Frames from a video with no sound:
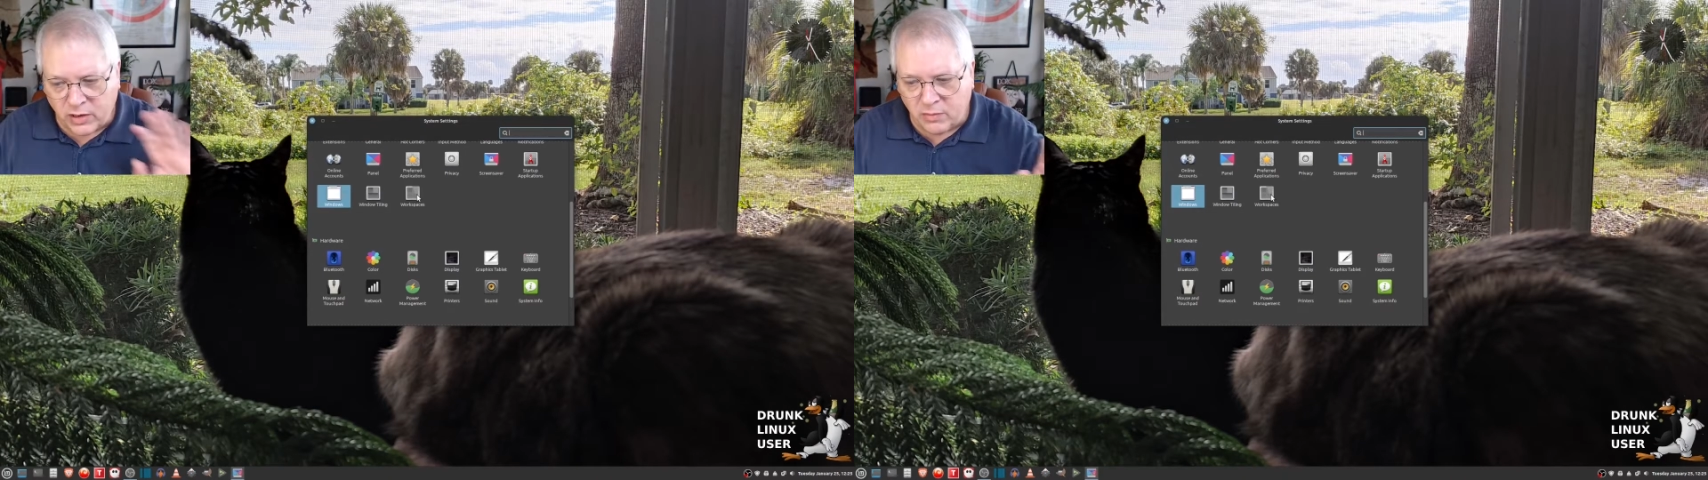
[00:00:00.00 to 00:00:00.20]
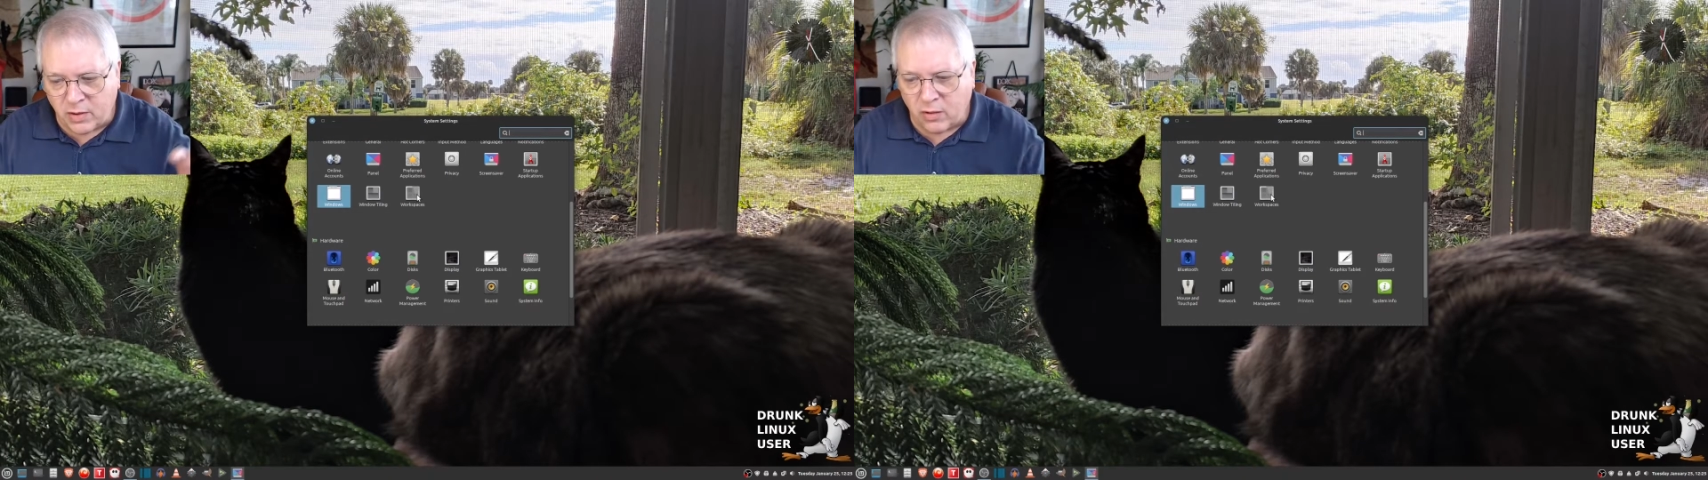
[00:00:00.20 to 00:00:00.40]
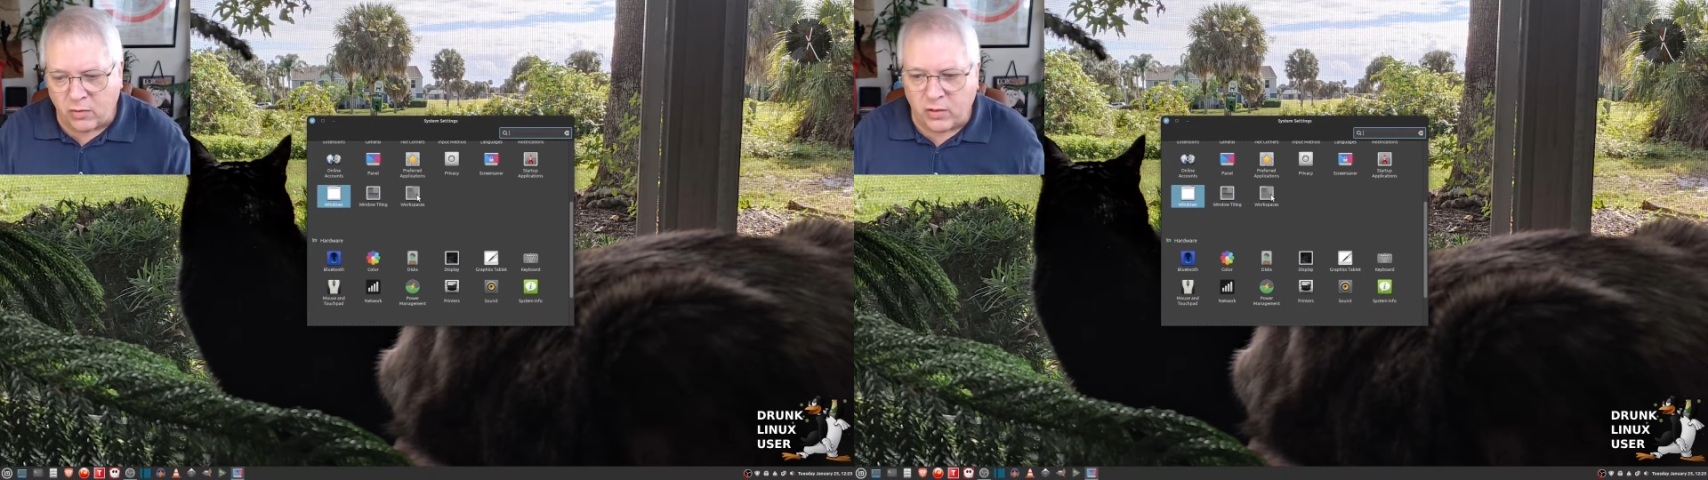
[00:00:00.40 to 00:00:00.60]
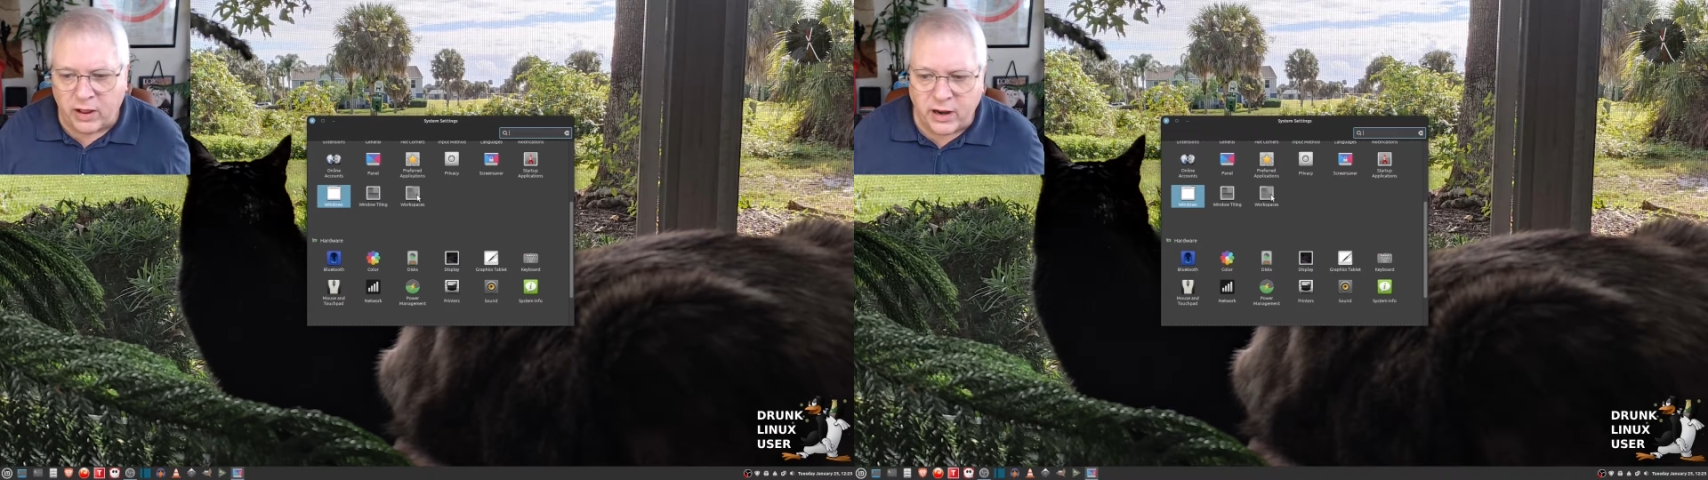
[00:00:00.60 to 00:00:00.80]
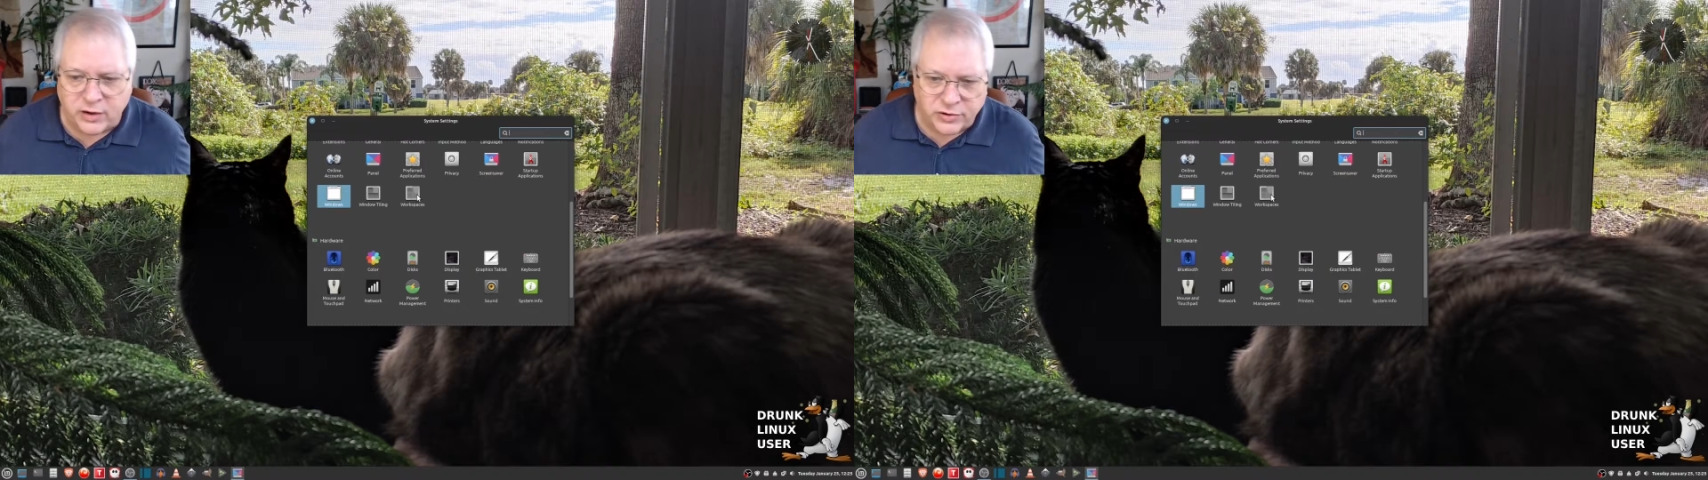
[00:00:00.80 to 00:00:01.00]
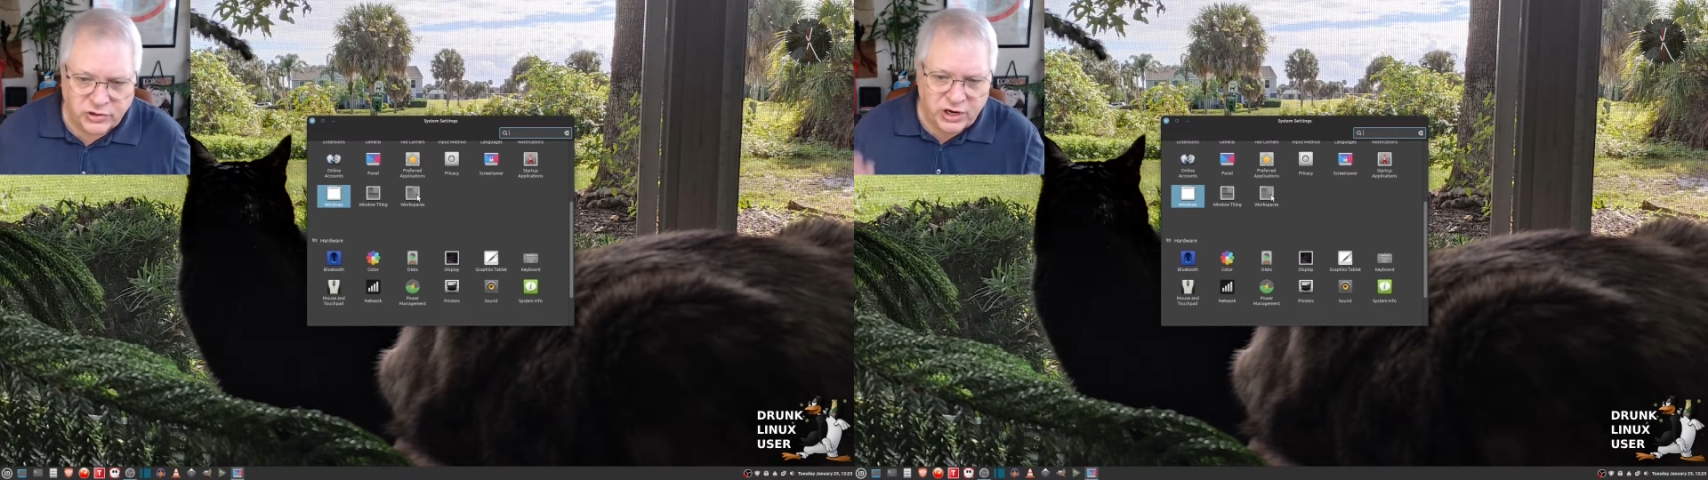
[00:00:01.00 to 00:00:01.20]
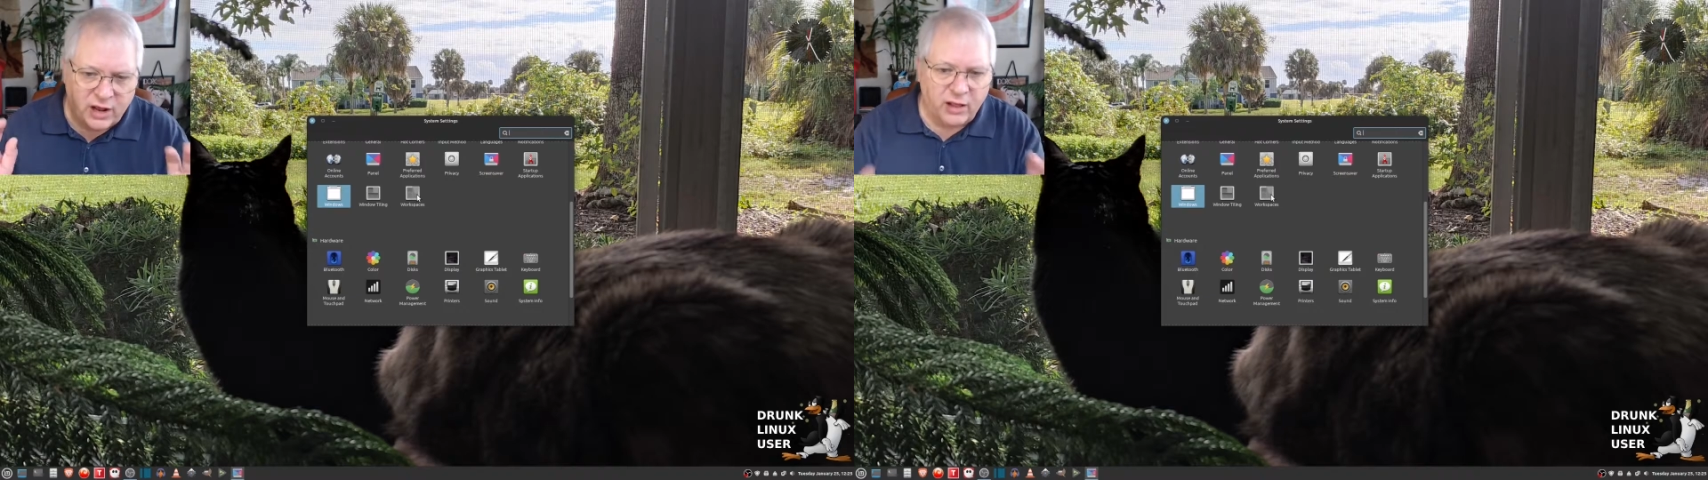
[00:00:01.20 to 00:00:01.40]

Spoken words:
email client and your chat